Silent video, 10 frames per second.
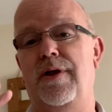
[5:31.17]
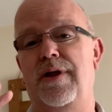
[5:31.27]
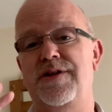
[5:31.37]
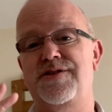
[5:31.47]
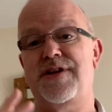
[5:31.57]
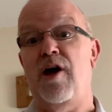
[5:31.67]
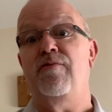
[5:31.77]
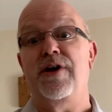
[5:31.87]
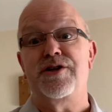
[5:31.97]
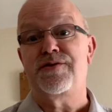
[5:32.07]

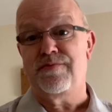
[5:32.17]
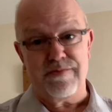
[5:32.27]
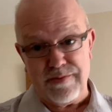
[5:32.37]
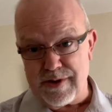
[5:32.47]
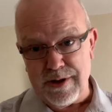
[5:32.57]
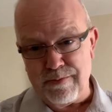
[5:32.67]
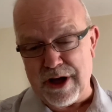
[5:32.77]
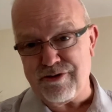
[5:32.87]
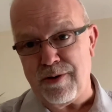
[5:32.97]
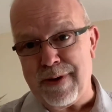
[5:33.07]
salvage
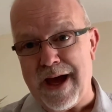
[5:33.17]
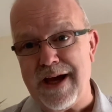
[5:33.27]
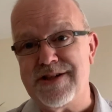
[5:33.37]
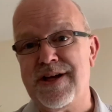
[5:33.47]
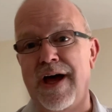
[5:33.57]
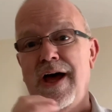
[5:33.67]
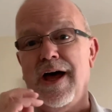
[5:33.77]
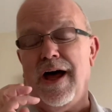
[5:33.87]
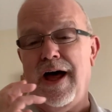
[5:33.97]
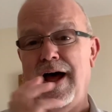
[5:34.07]
battery packs,
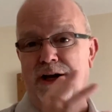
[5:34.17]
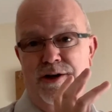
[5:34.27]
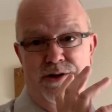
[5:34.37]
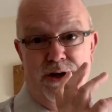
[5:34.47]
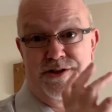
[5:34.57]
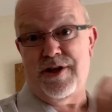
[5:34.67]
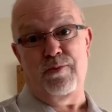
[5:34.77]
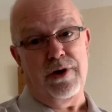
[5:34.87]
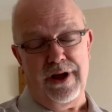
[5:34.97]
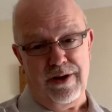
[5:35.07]
and some
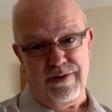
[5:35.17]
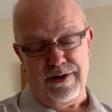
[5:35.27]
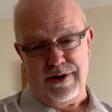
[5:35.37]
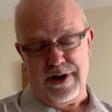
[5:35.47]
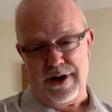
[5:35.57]
will even